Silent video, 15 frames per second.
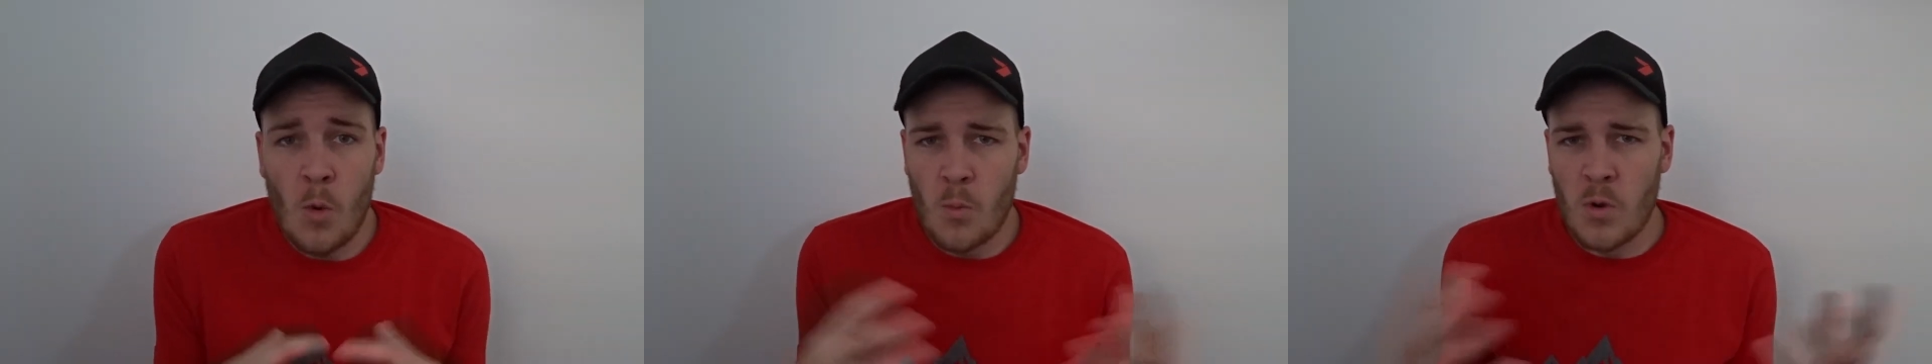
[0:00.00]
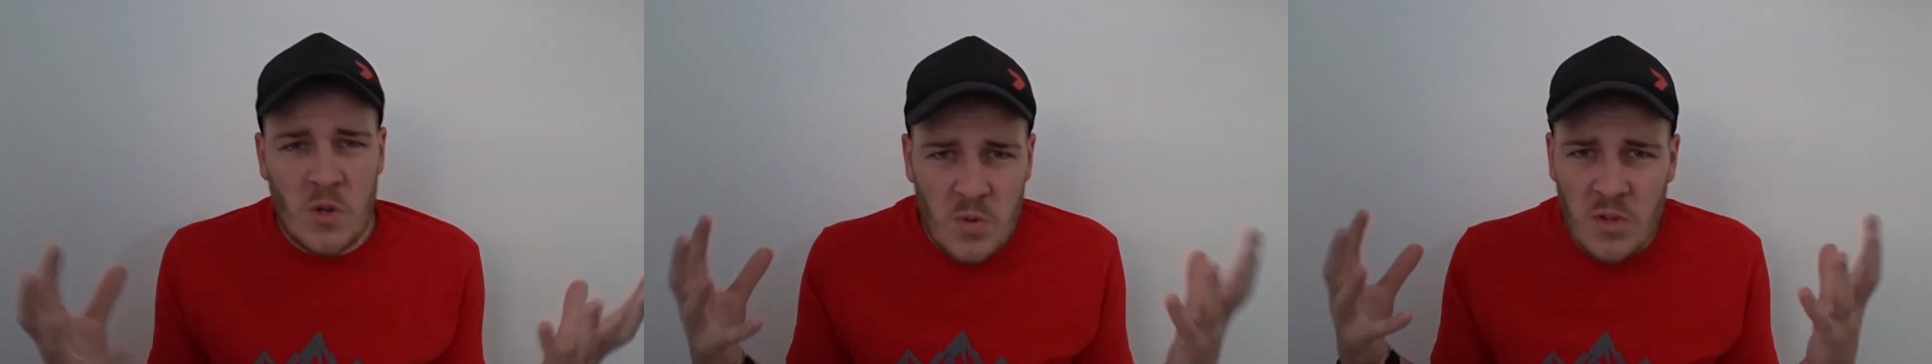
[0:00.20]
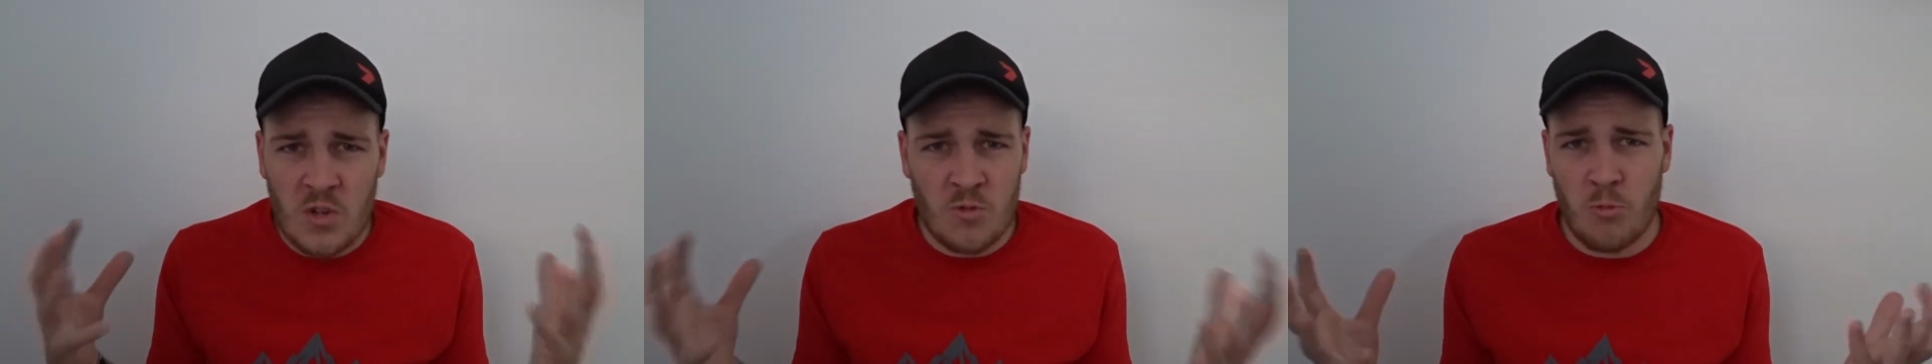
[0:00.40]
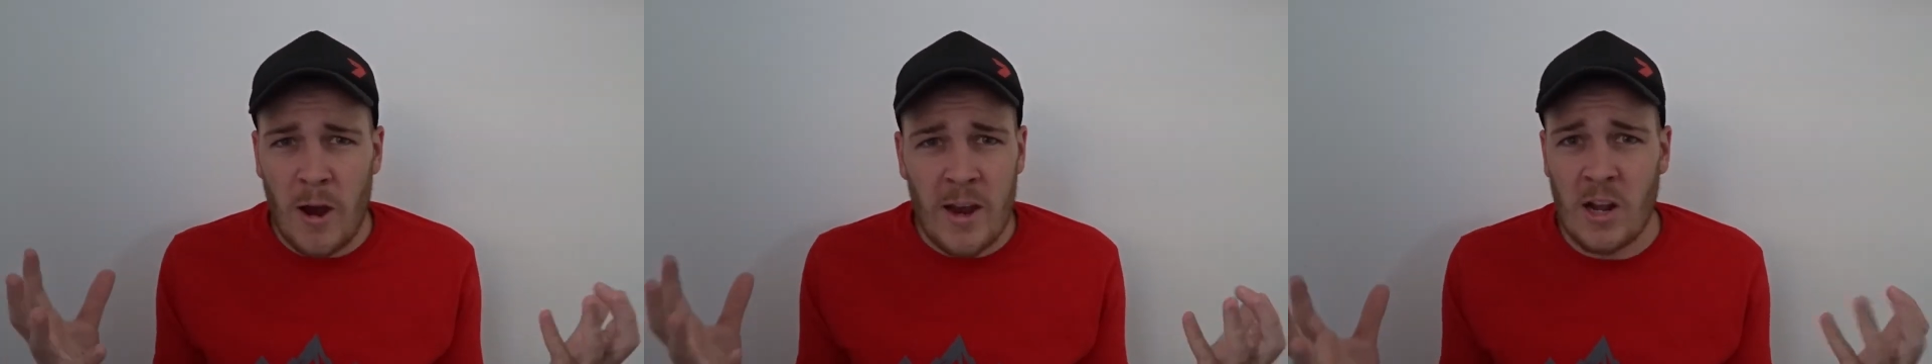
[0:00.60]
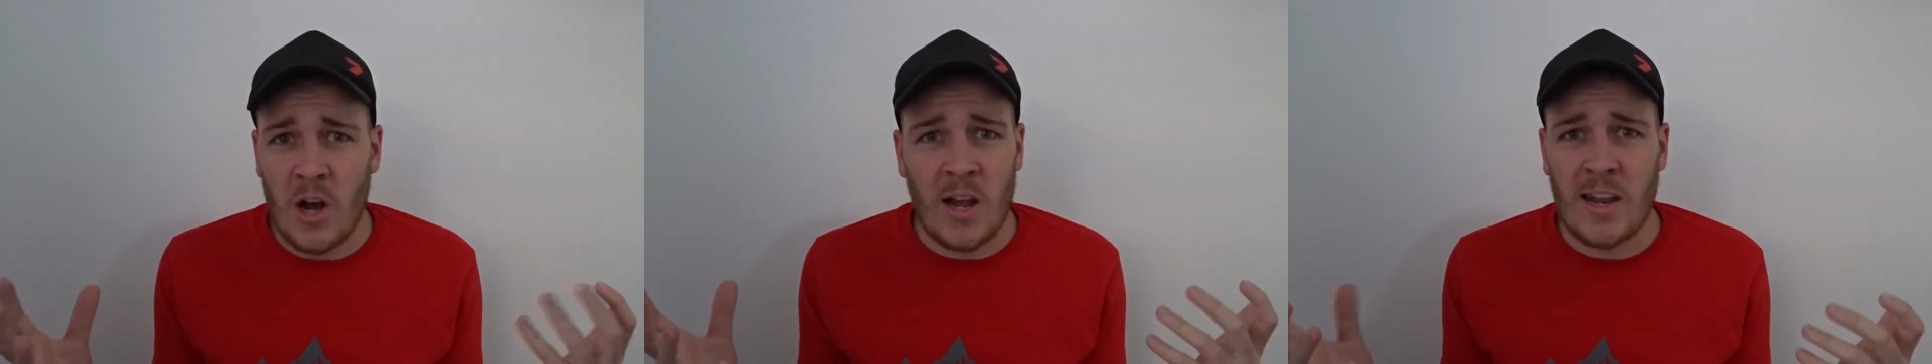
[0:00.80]
which was
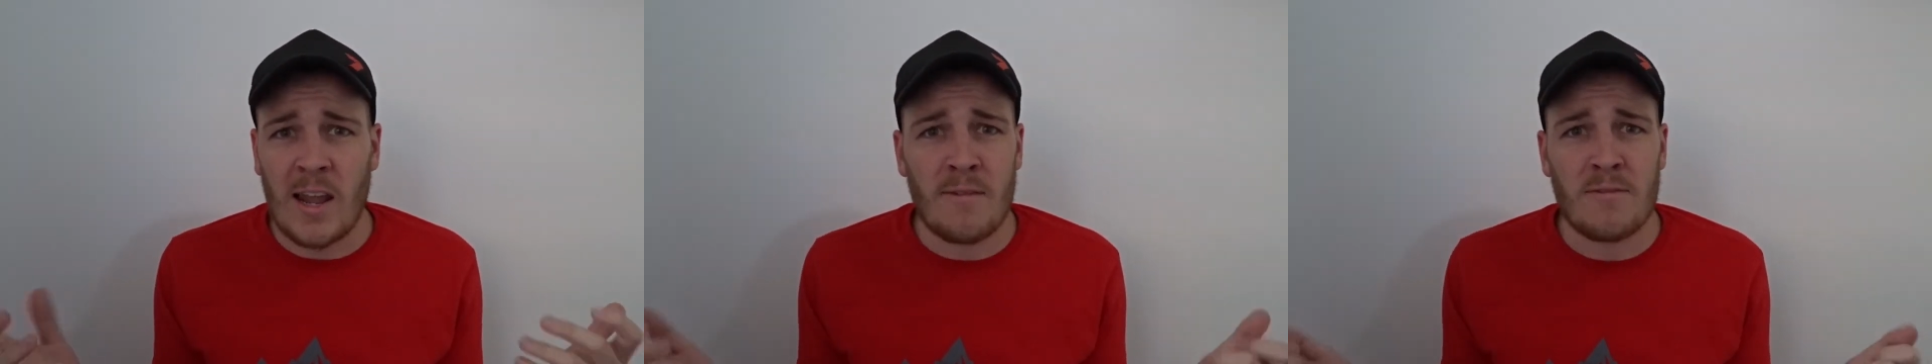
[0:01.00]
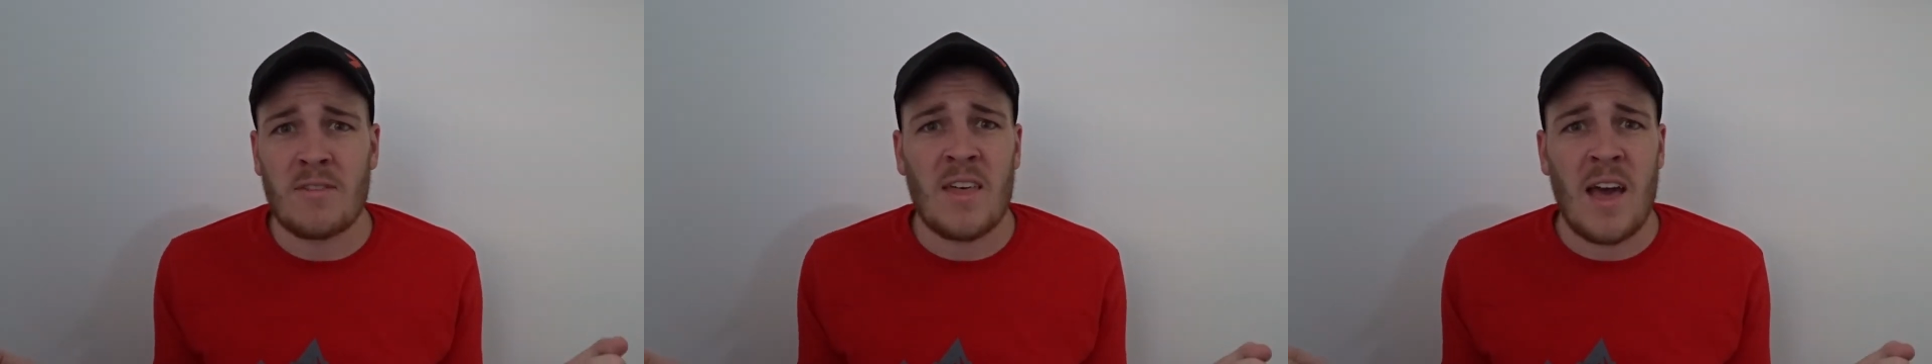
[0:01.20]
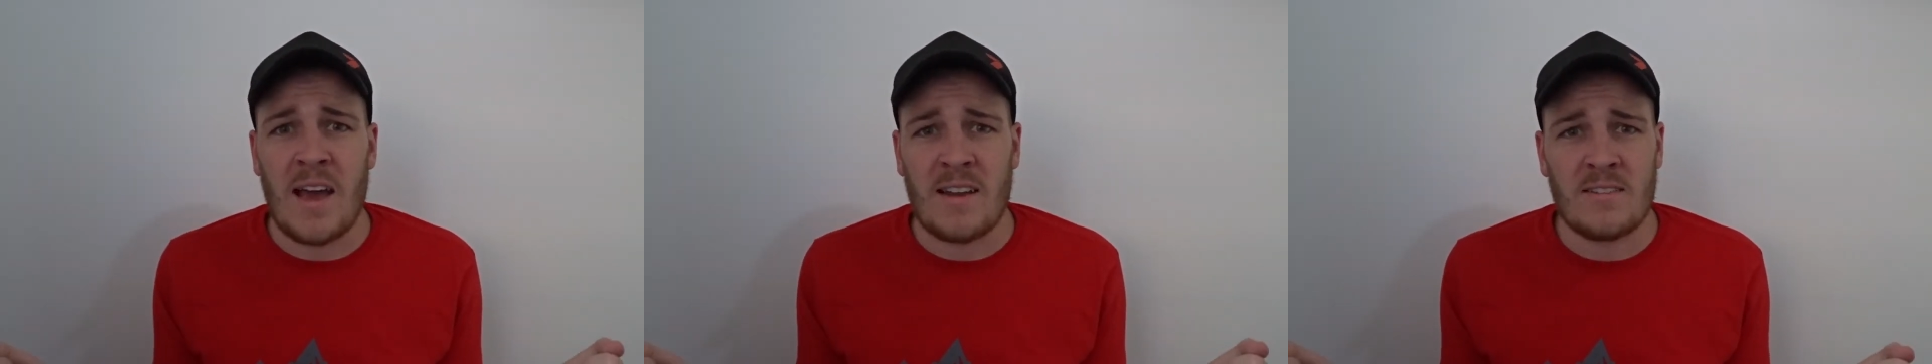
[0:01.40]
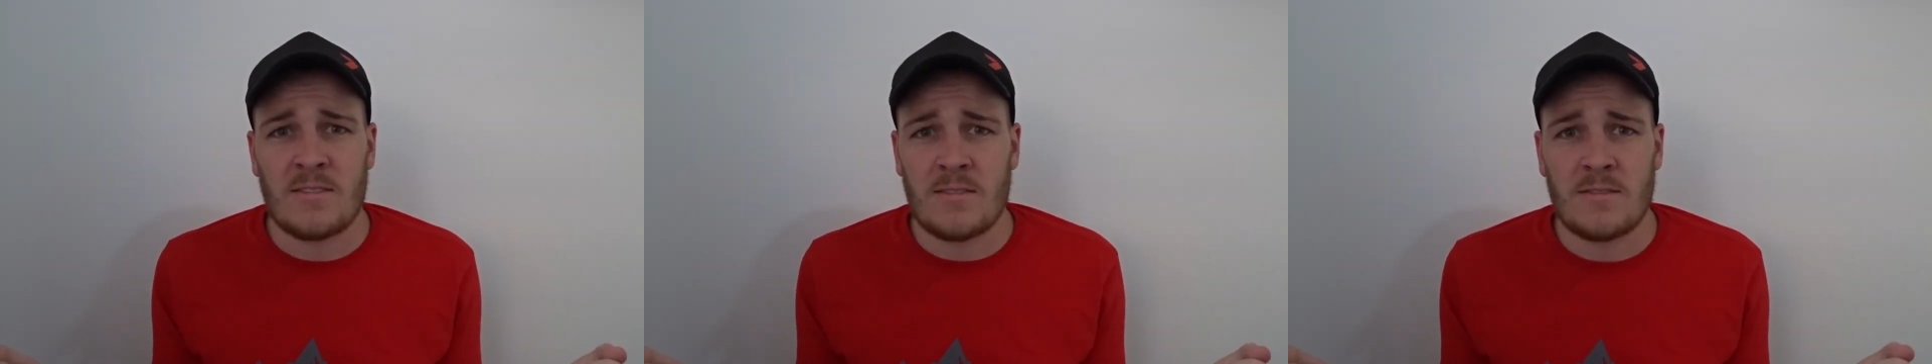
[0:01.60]
great, I loved that.